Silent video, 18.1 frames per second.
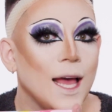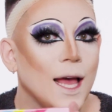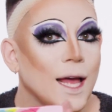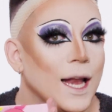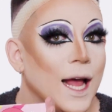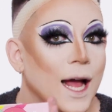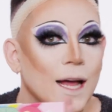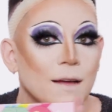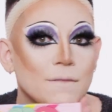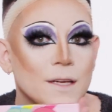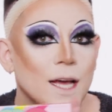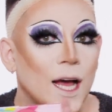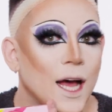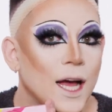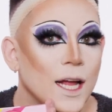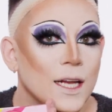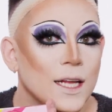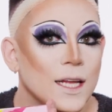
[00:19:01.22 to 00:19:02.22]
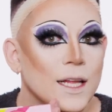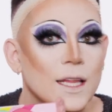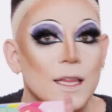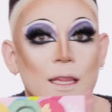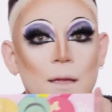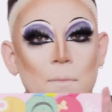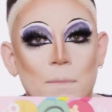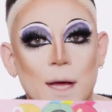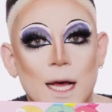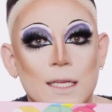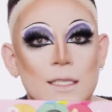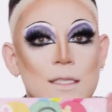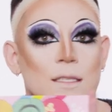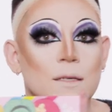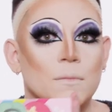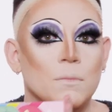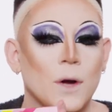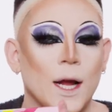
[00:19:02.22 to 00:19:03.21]
And I've got the
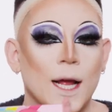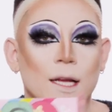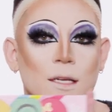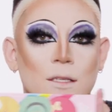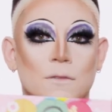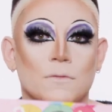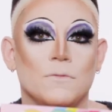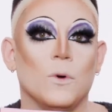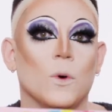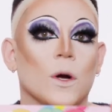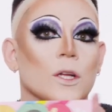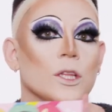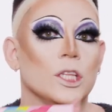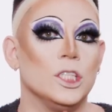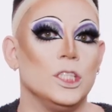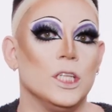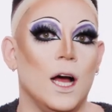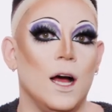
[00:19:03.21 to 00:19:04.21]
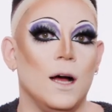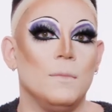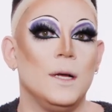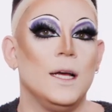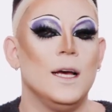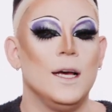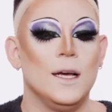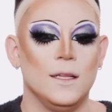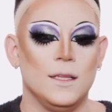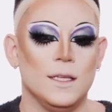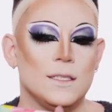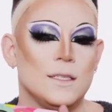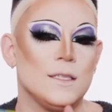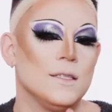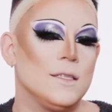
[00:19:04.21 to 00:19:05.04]
best brand for the job. This